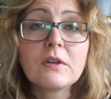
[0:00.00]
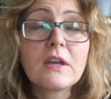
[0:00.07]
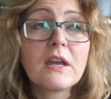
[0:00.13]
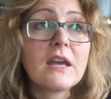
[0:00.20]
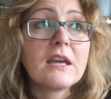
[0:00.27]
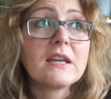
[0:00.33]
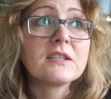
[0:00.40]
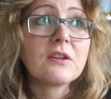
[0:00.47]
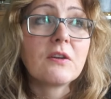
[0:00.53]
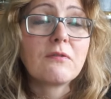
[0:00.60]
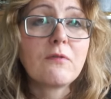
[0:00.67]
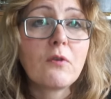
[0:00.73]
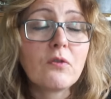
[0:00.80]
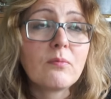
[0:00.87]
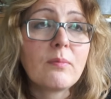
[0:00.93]
It is a
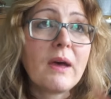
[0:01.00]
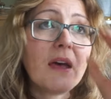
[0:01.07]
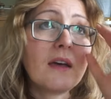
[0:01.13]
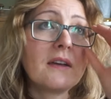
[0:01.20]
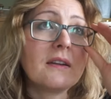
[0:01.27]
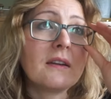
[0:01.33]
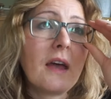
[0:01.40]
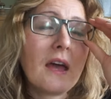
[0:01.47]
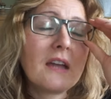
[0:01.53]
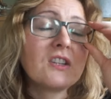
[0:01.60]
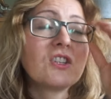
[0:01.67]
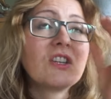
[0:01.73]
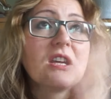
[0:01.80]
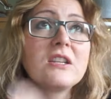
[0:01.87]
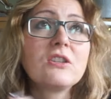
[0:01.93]
fun pattern, and
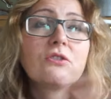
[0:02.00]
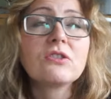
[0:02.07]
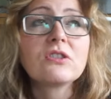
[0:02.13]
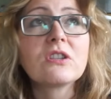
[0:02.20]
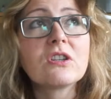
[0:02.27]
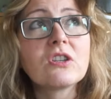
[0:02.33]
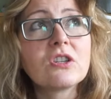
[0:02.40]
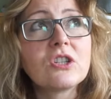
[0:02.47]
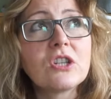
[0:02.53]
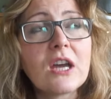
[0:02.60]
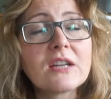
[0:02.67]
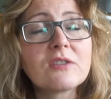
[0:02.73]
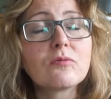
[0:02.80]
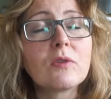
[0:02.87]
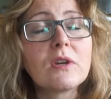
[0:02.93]
she does she
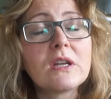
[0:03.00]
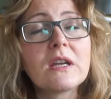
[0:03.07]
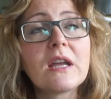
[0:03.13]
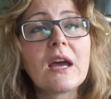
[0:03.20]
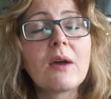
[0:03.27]
has written it